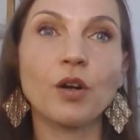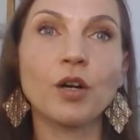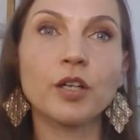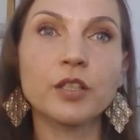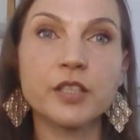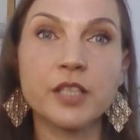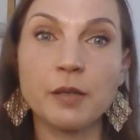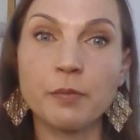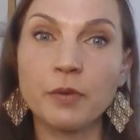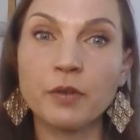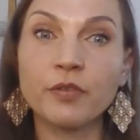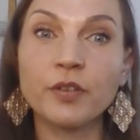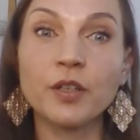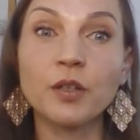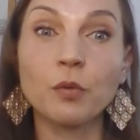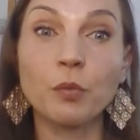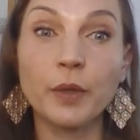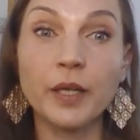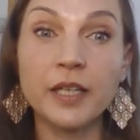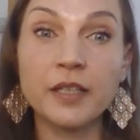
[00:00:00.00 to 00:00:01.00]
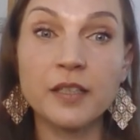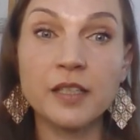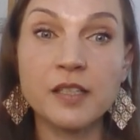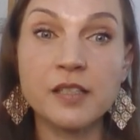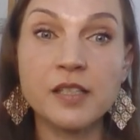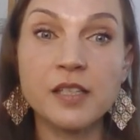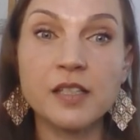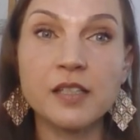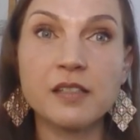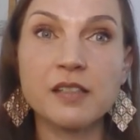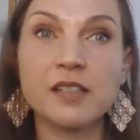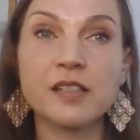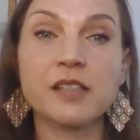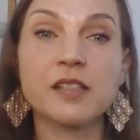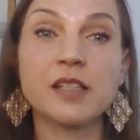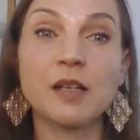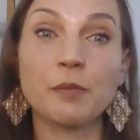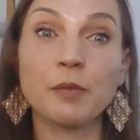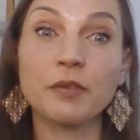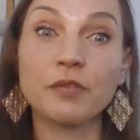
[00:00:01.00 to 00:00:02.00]
some of her weaknesses,
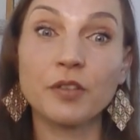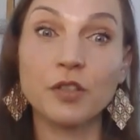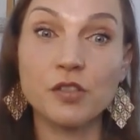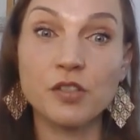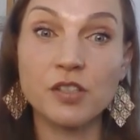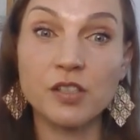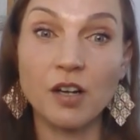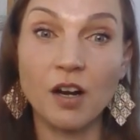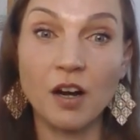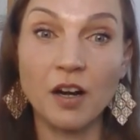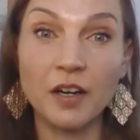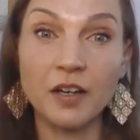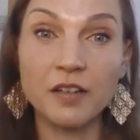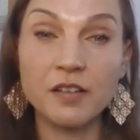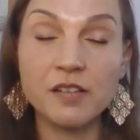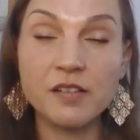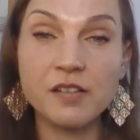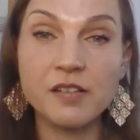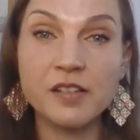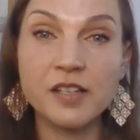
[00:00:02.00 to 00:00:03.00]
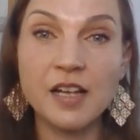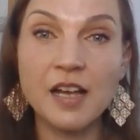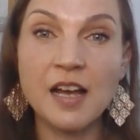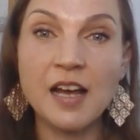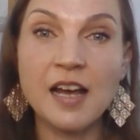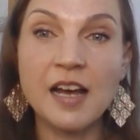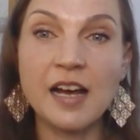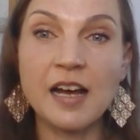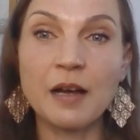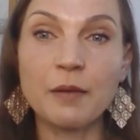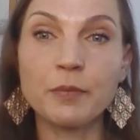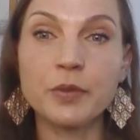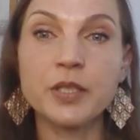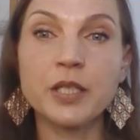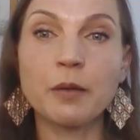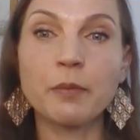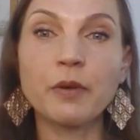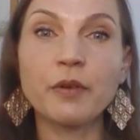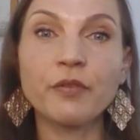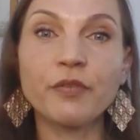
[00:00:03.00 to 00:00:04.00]
some of her scars,
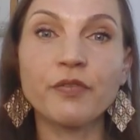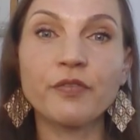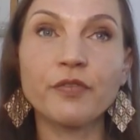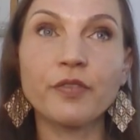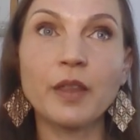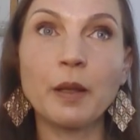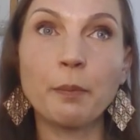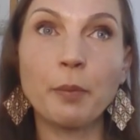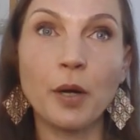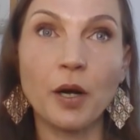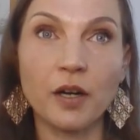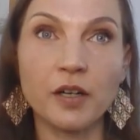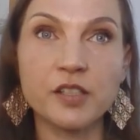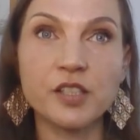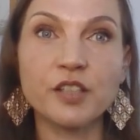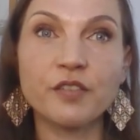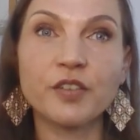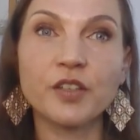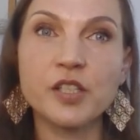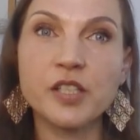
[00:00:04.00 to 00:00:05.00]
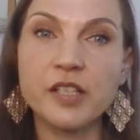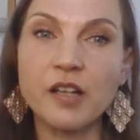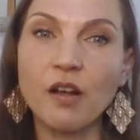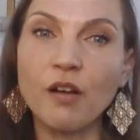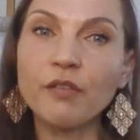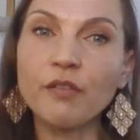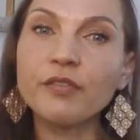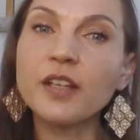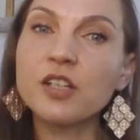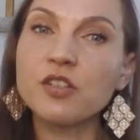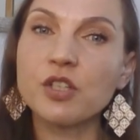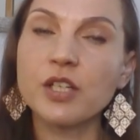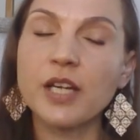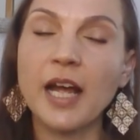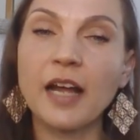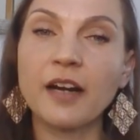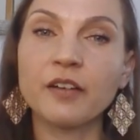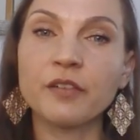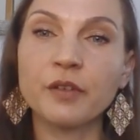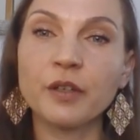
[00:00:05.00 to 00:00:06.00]
some of the parts of herself that she
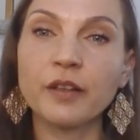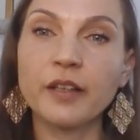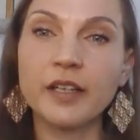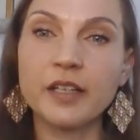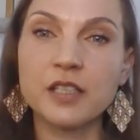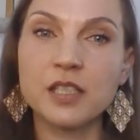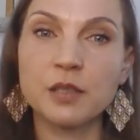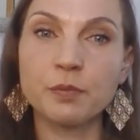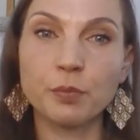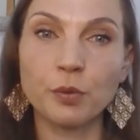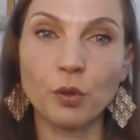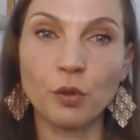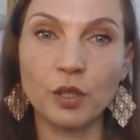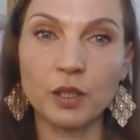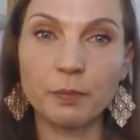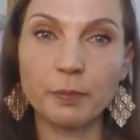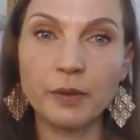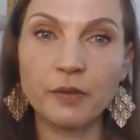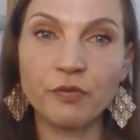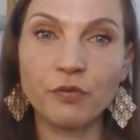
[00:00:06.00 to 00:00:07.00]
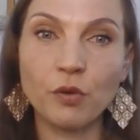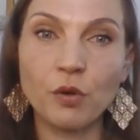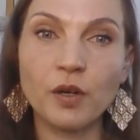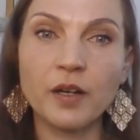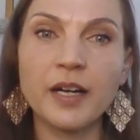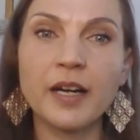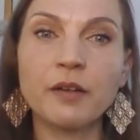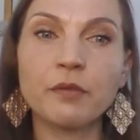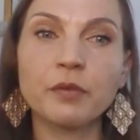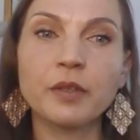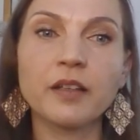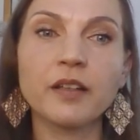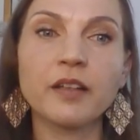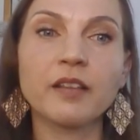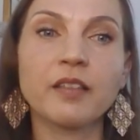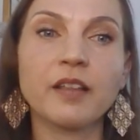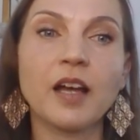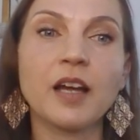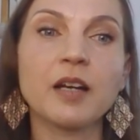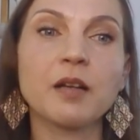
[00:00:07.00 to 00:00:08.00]
hadn't really explored before, and really
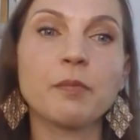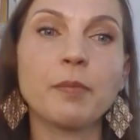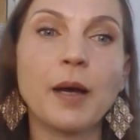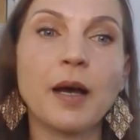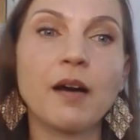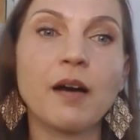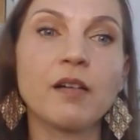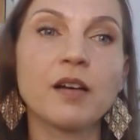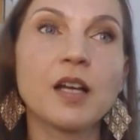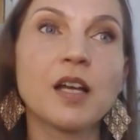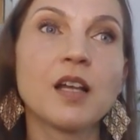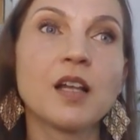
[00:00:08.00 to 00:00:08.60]
thought about